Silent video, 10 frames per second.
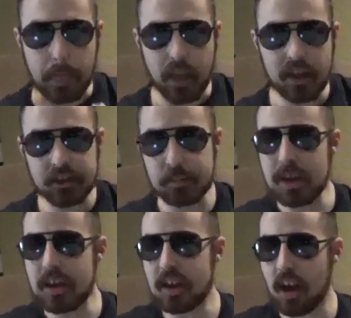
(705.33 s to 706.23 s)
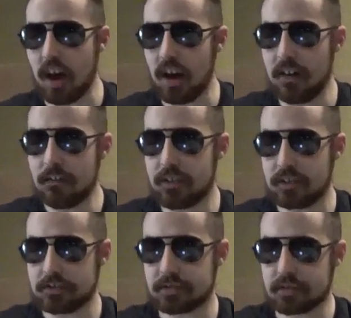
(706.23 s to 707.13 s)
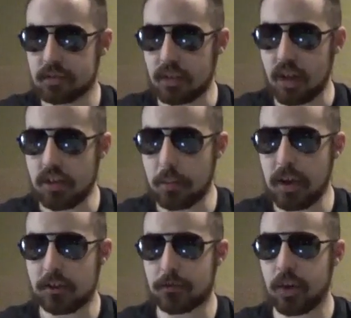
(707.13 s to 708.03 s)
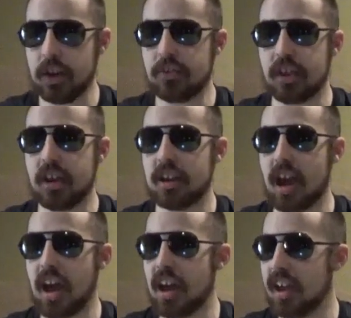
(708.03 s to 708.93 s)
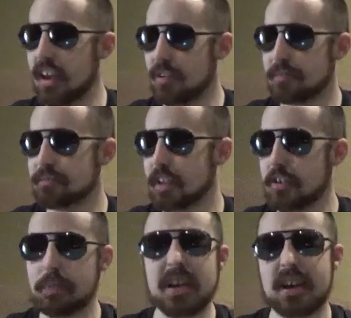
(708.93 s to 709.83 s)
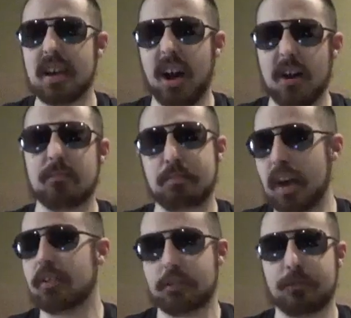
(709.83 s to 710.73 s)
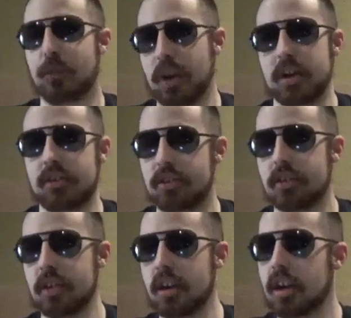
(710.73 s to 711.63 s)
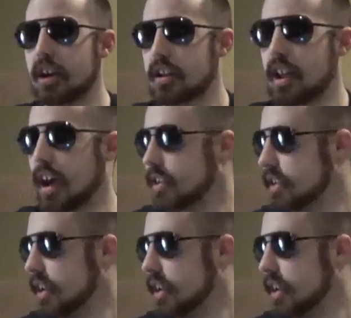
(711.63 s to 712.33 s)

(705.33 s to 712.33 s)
Speaking of the best friends, speaking of best friends, not